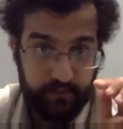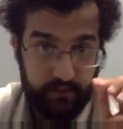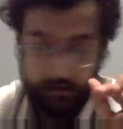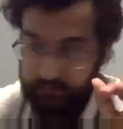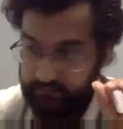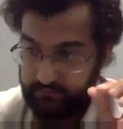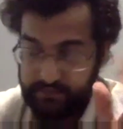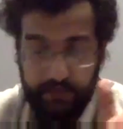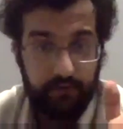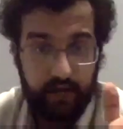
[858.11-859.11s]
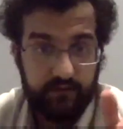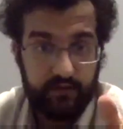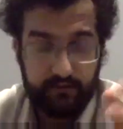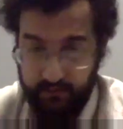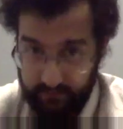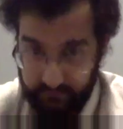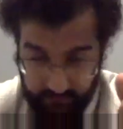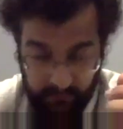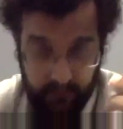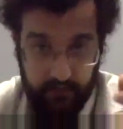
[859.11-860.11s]
like 10 micron
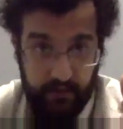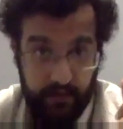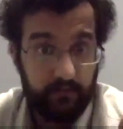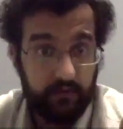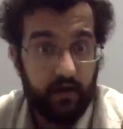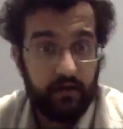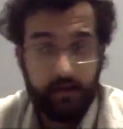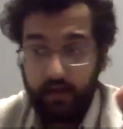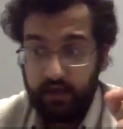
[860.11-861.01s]
neuron.